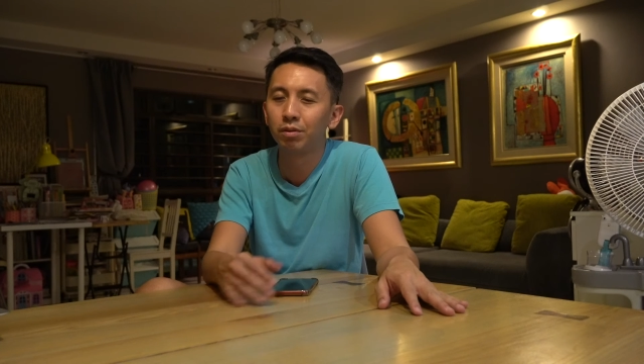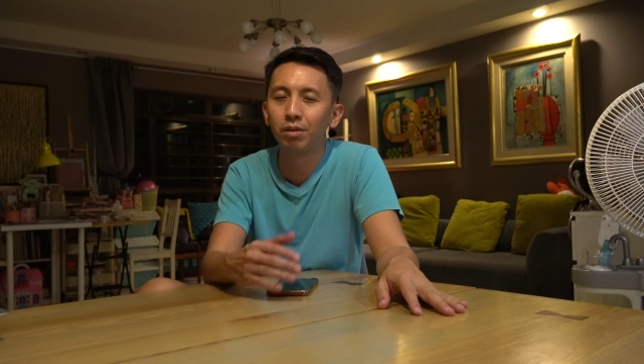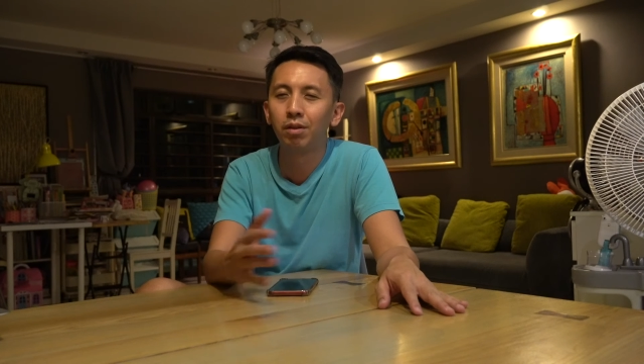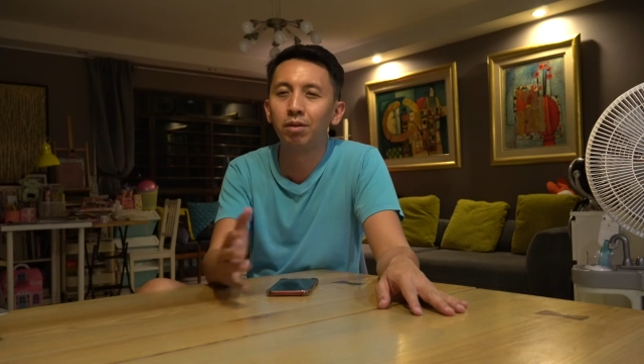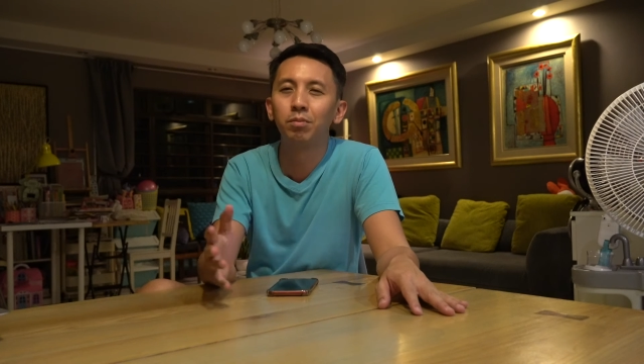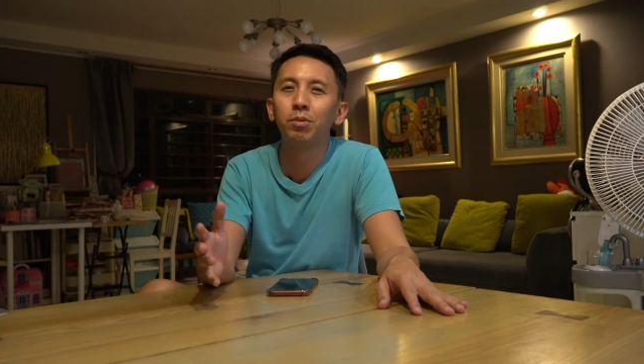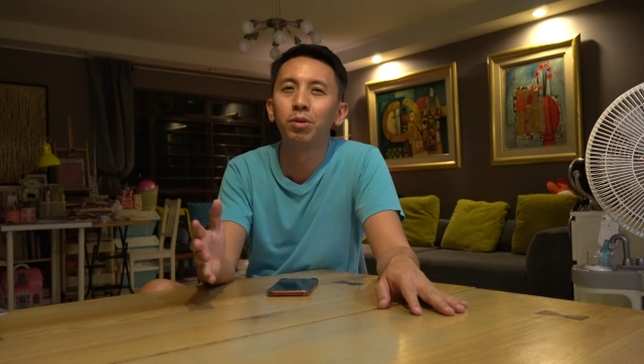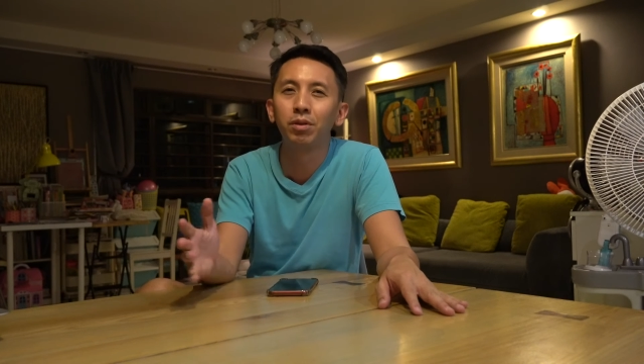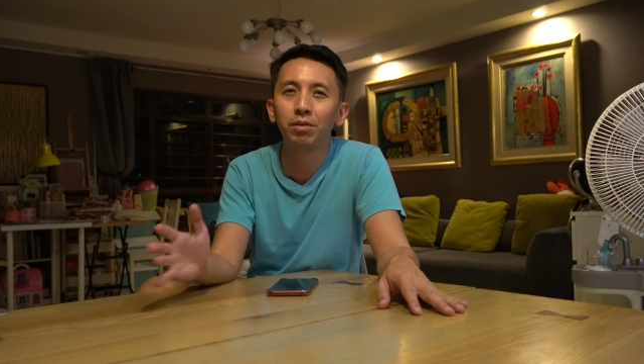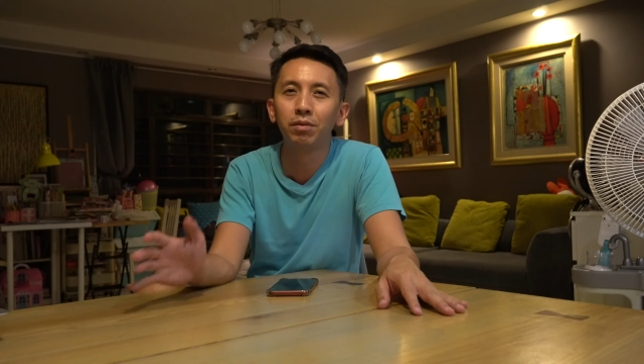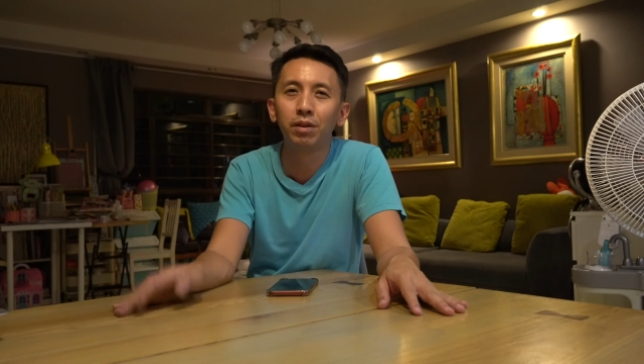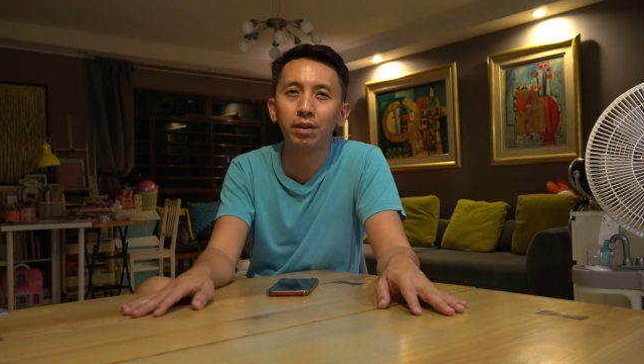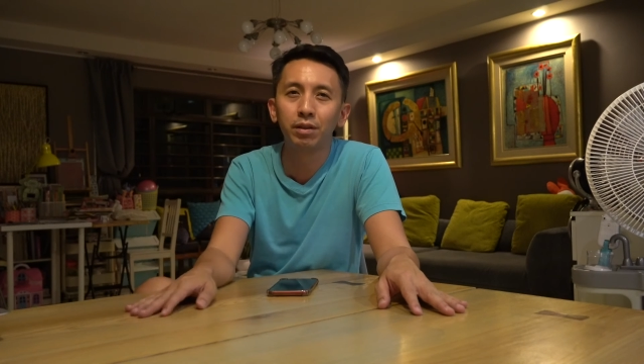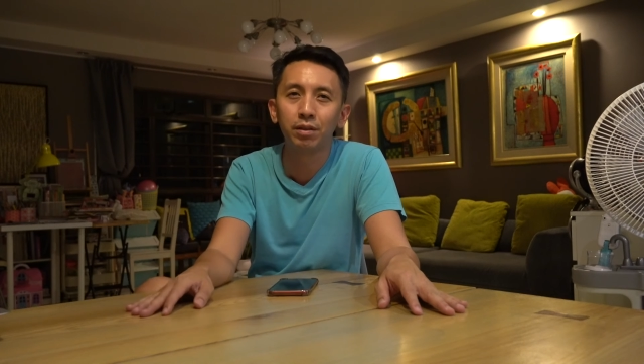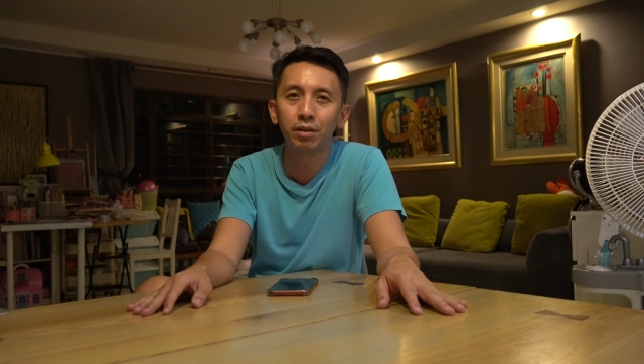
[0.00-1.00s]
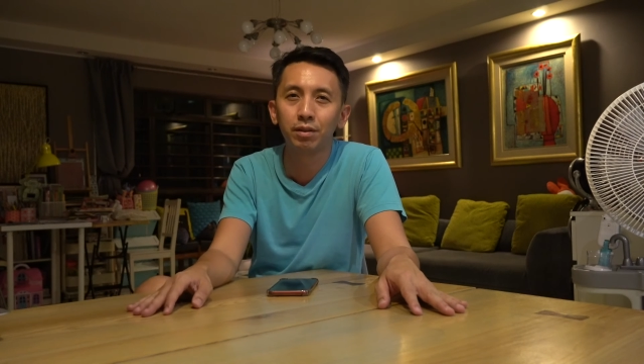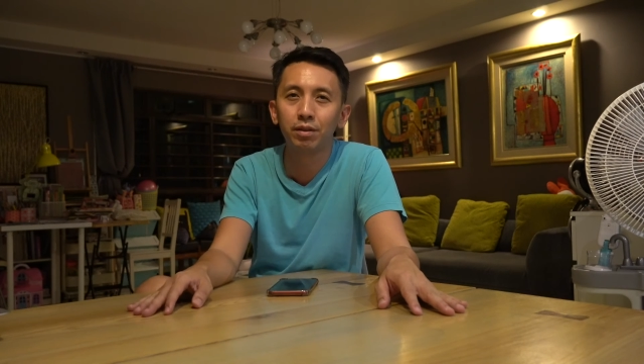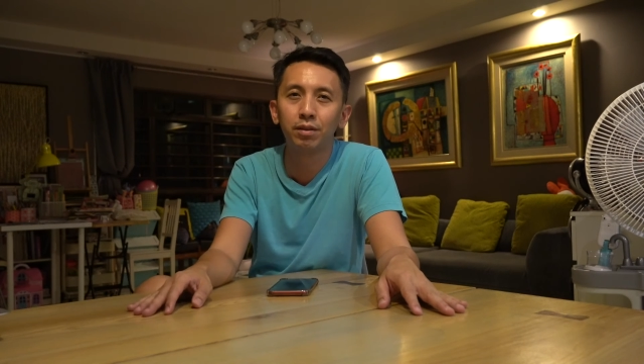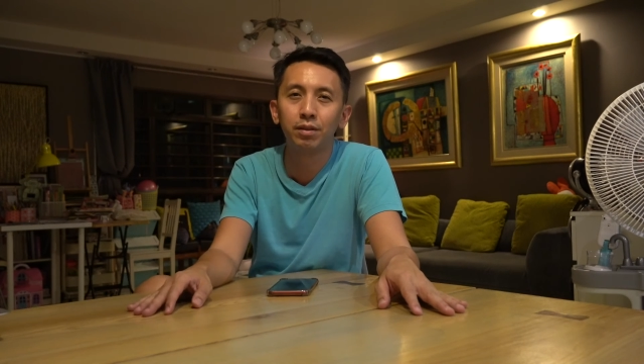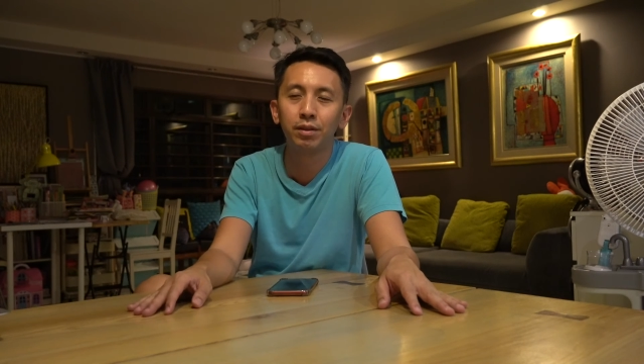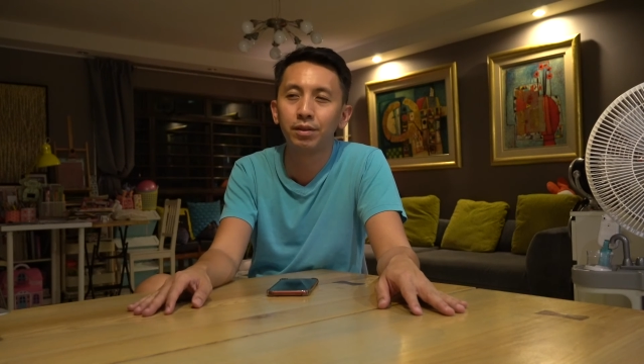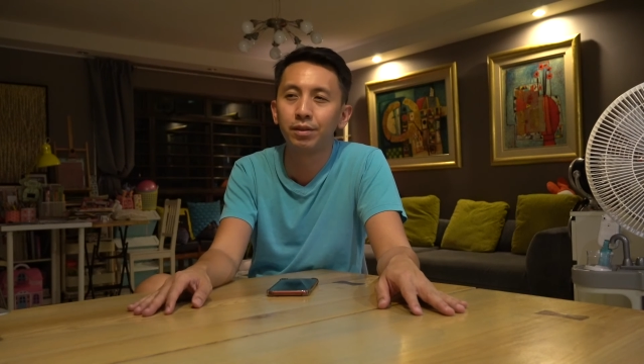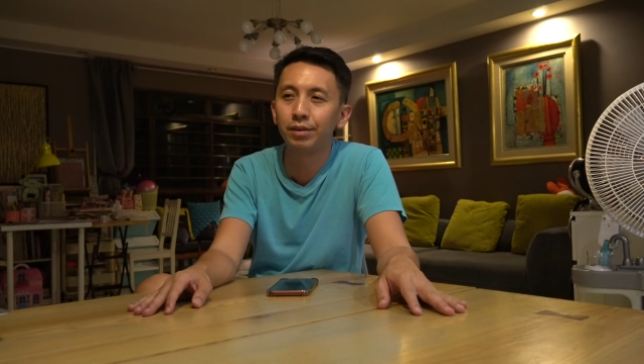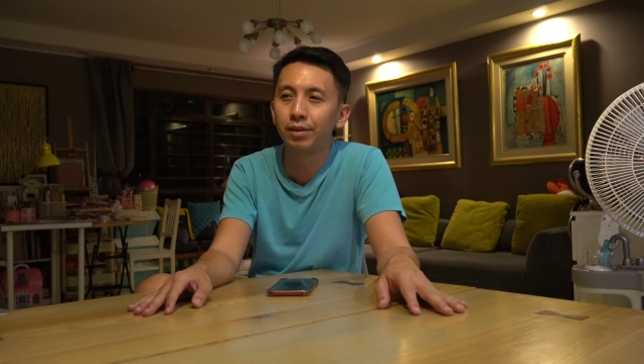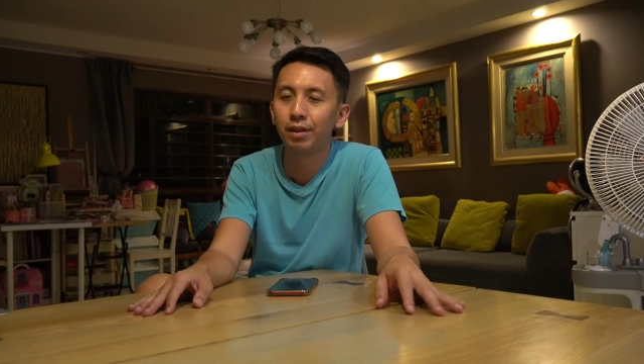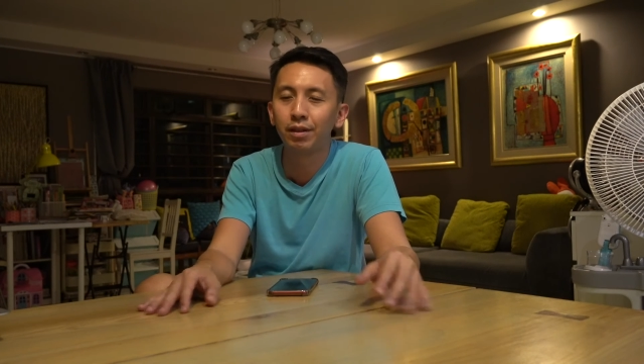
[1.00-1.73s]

a lot more devices uh,